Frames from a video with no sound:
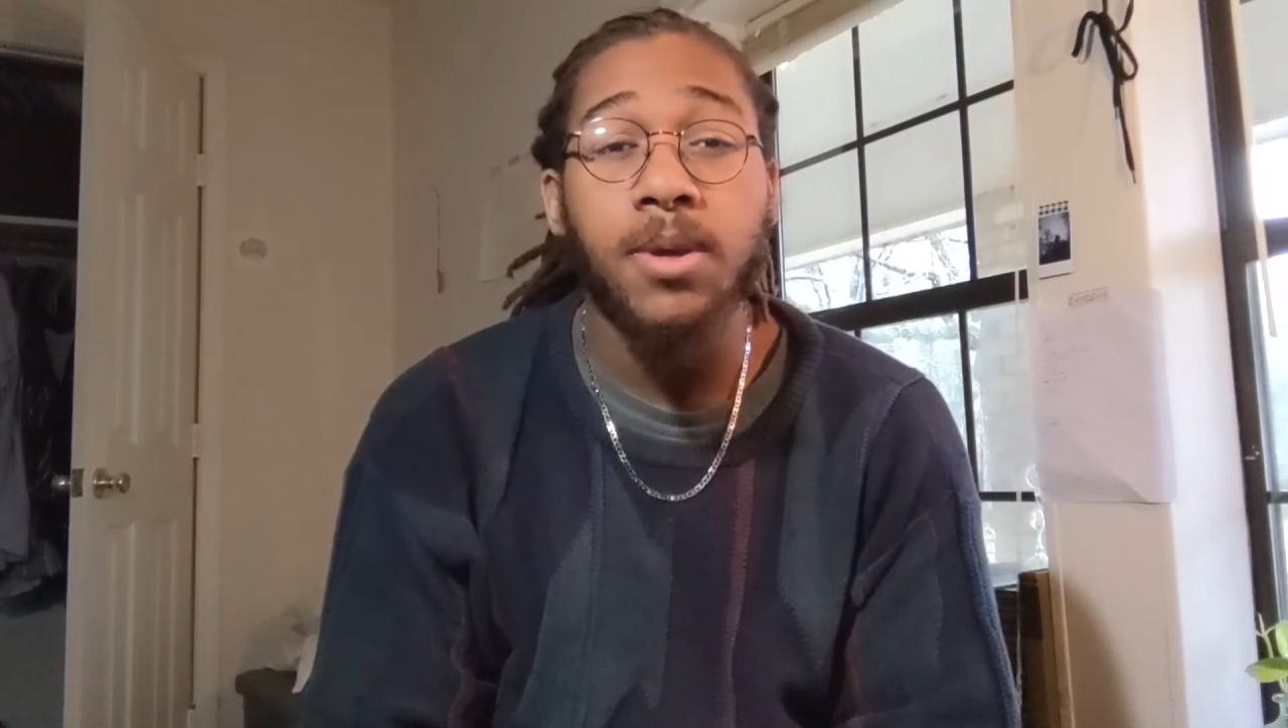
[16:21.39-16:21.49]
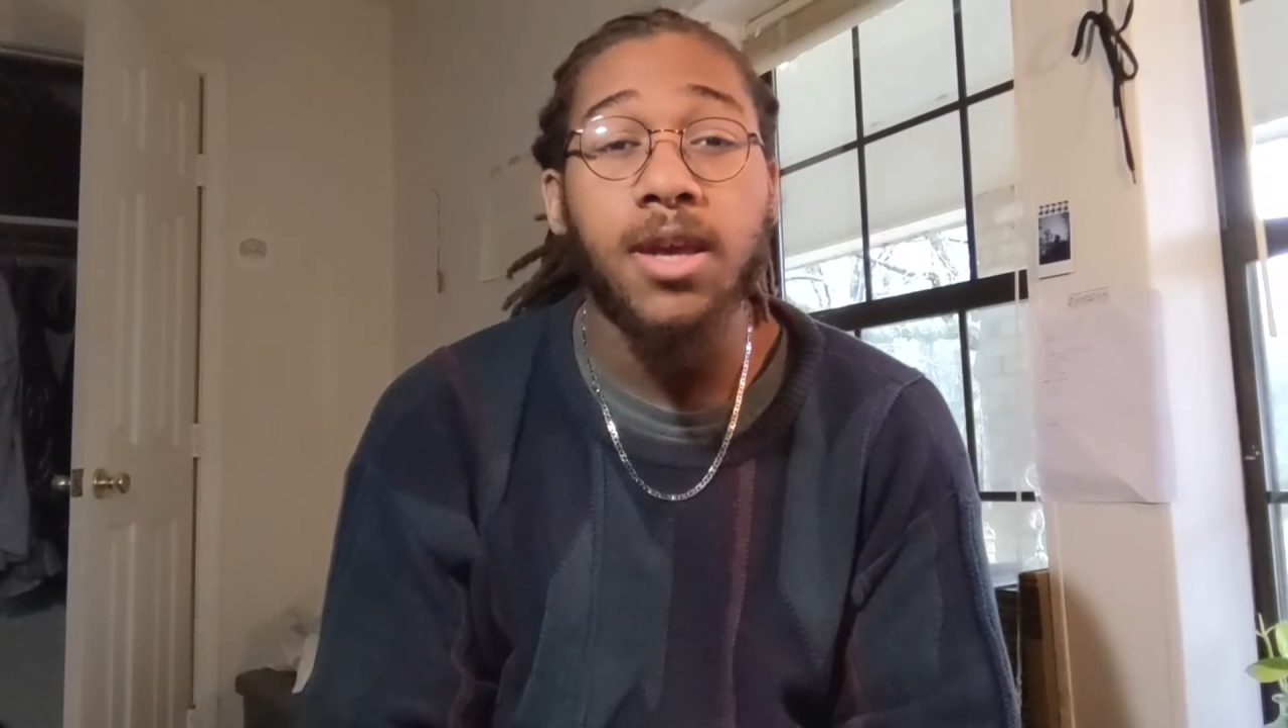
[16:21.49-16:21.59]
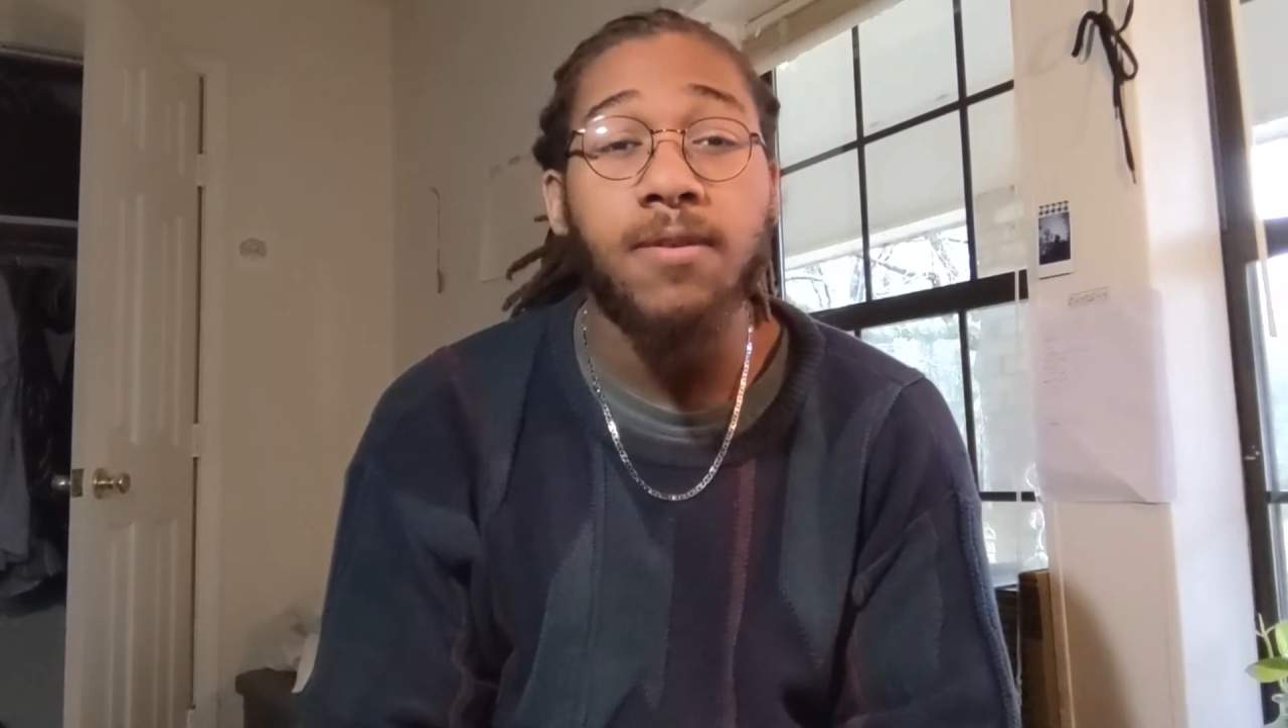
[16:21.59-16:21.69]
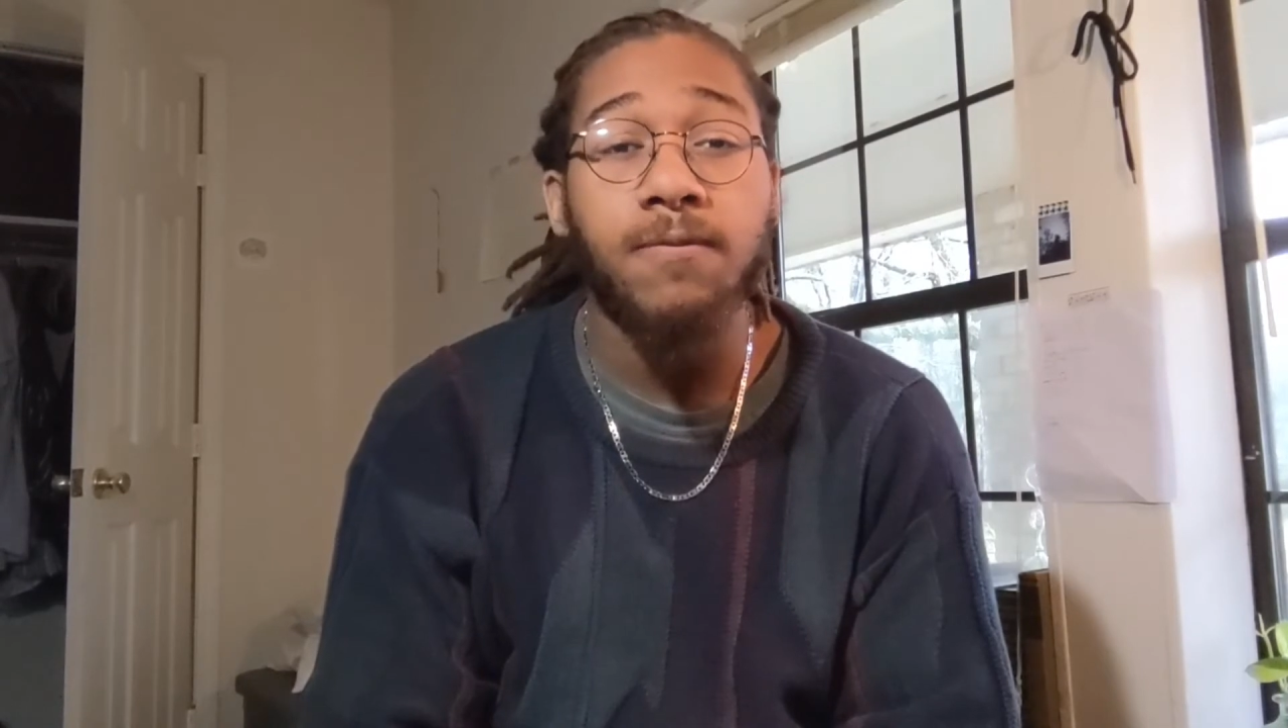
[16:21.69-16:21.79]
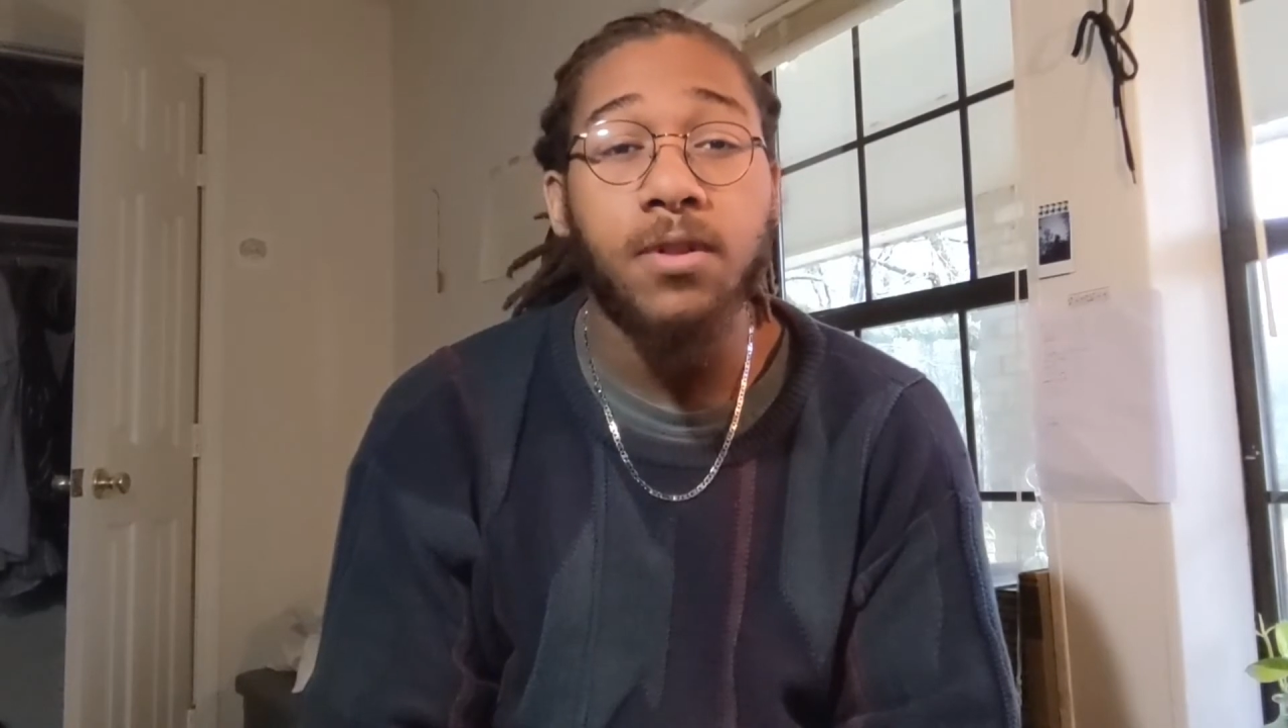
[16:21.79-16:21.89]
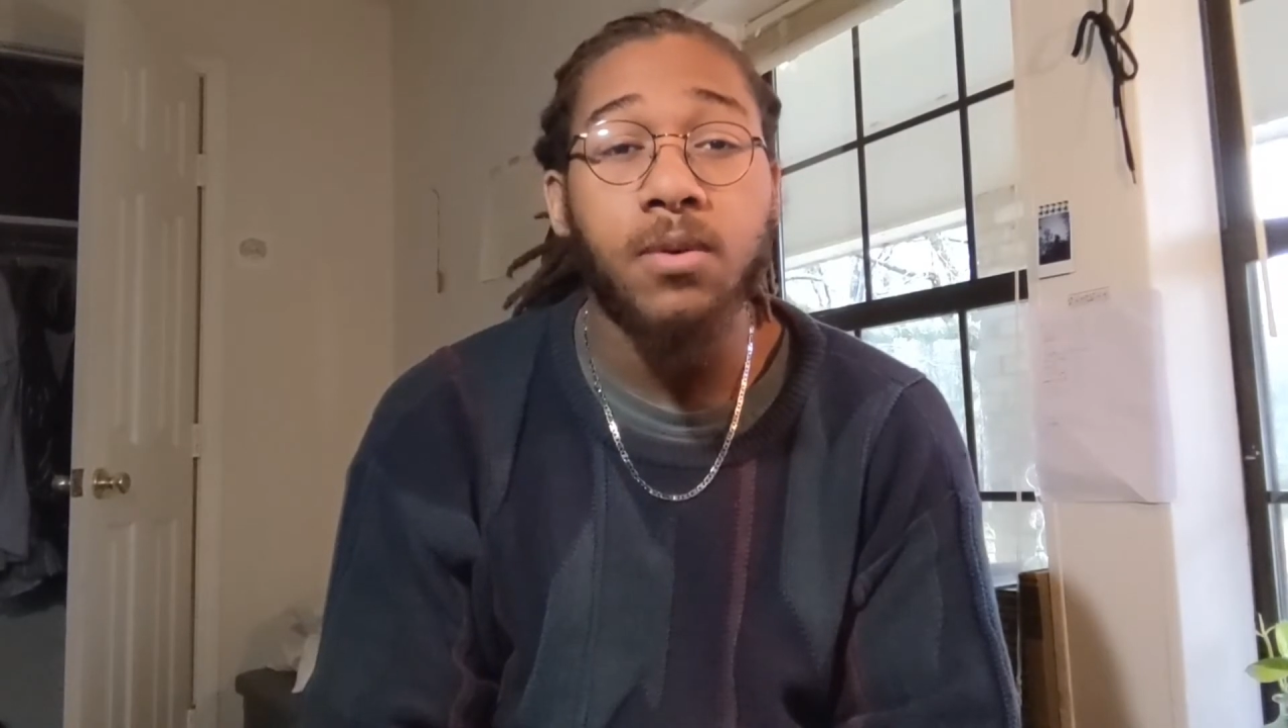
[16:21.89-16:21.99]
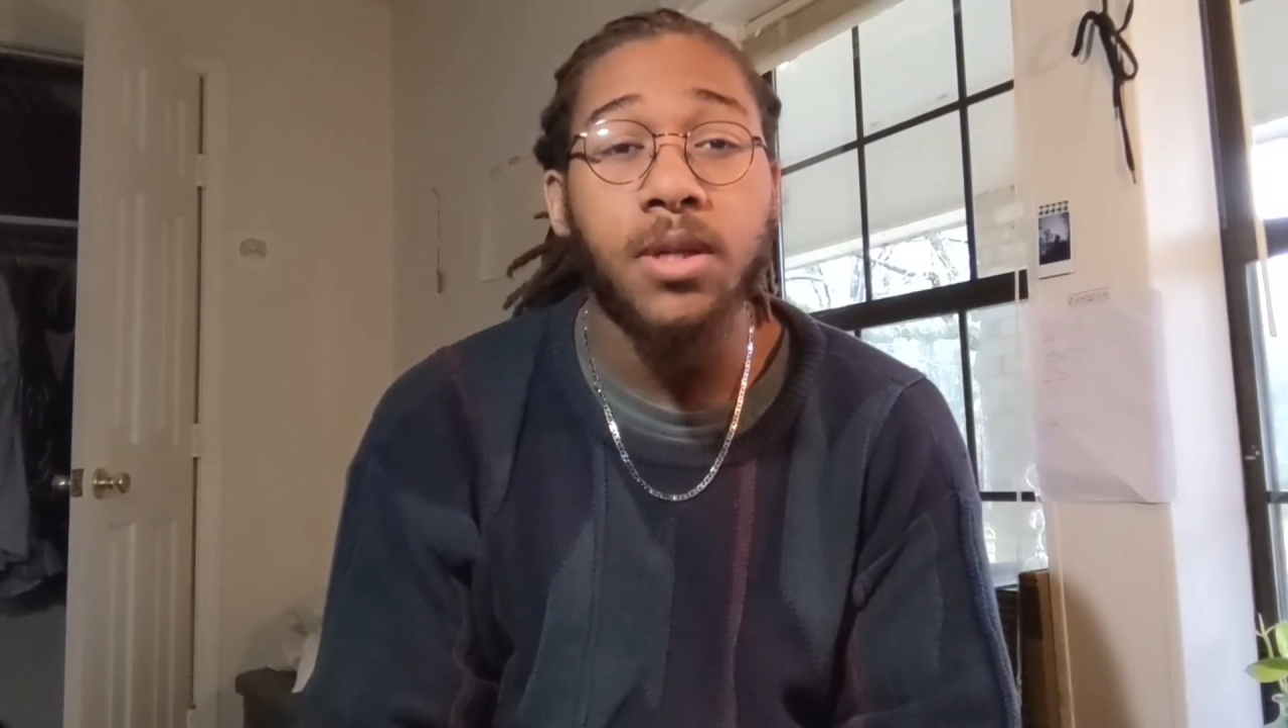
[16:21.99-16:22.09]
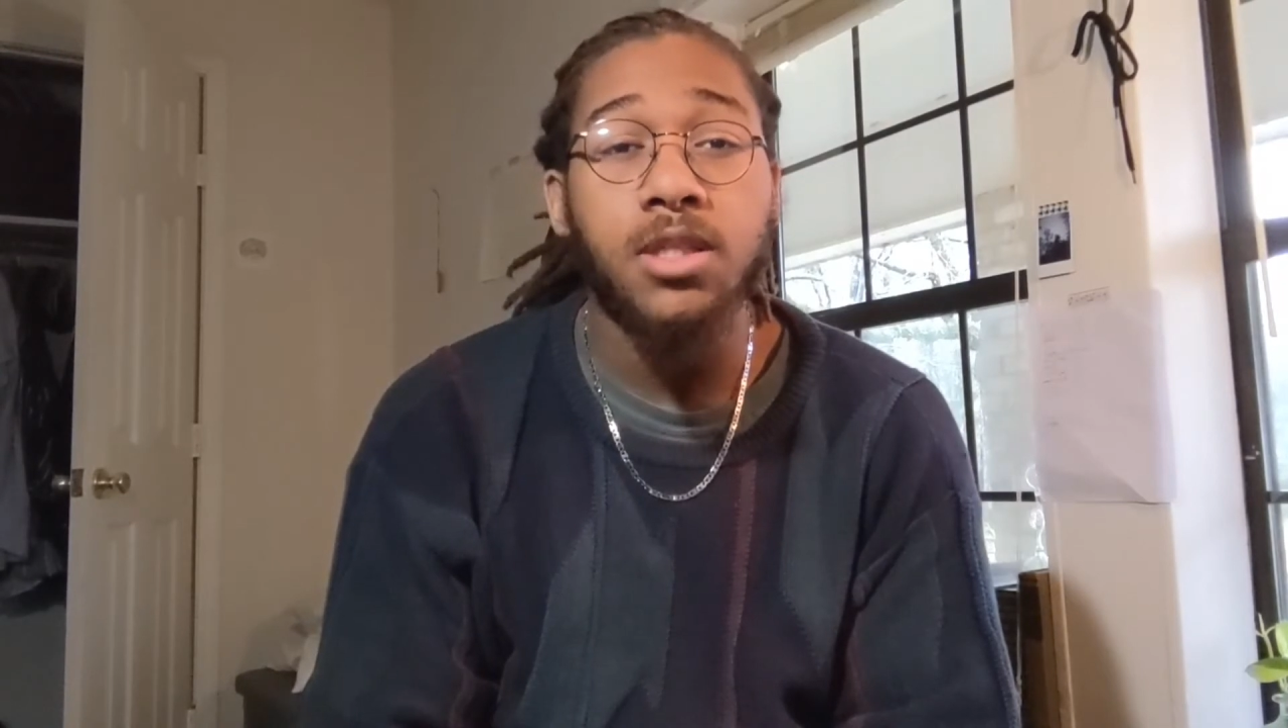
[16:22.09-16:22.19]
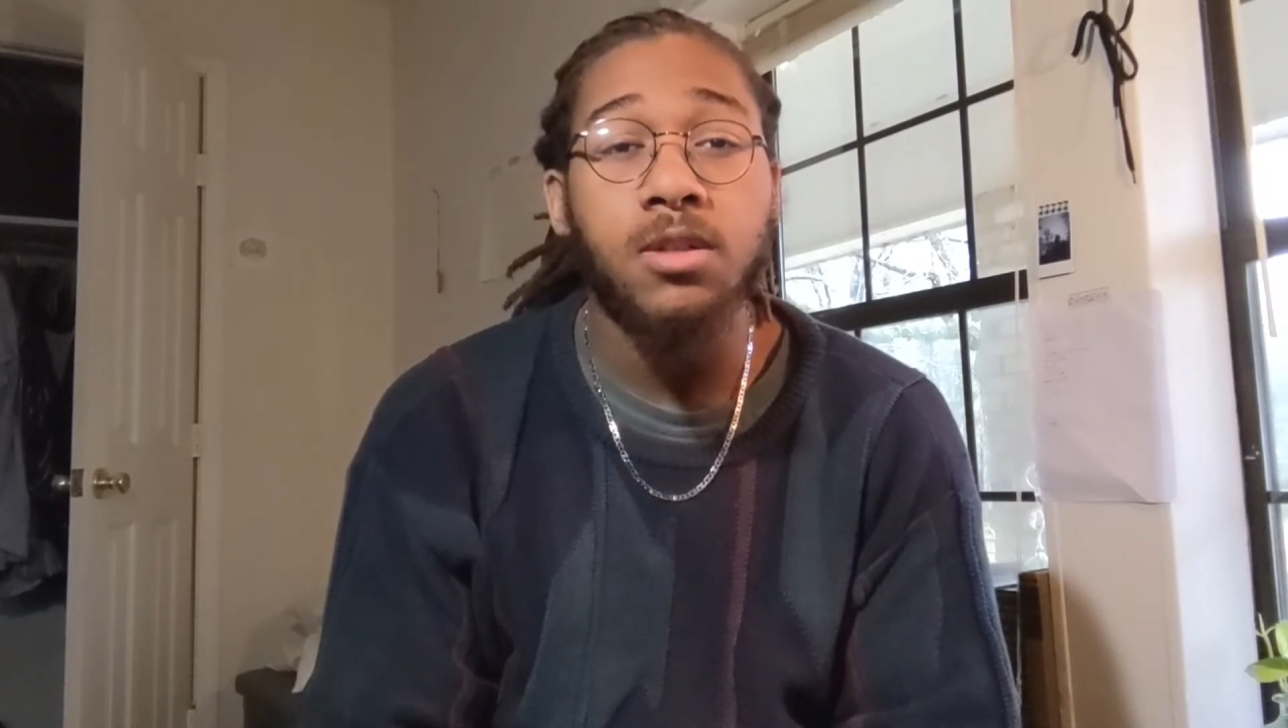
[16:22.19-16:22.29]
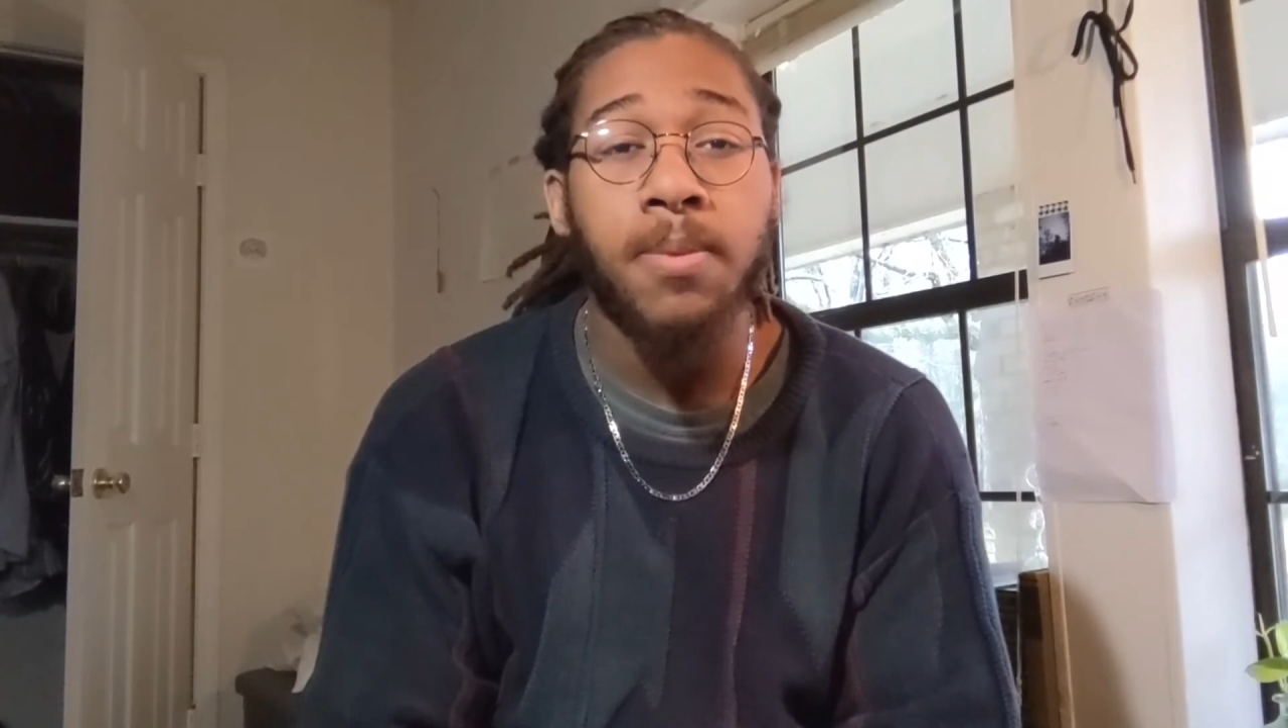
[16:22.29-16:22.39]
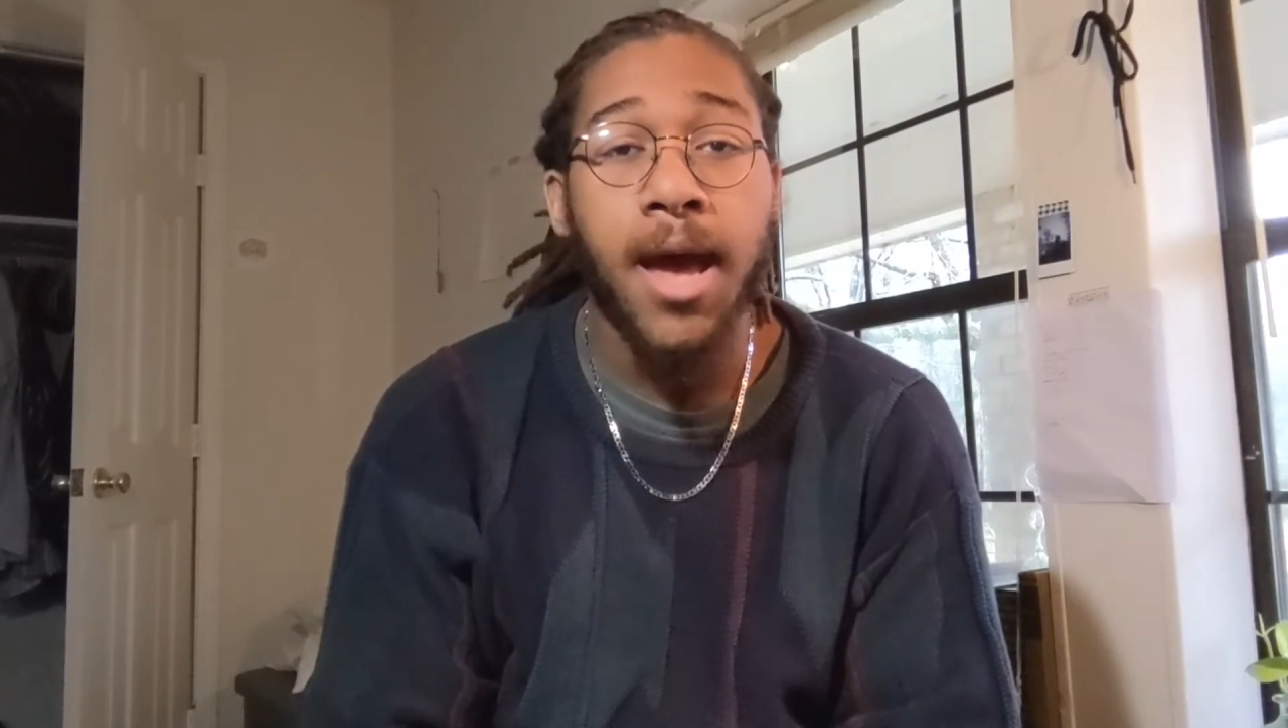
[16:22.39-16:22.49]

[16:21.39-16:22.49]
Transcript: be influenced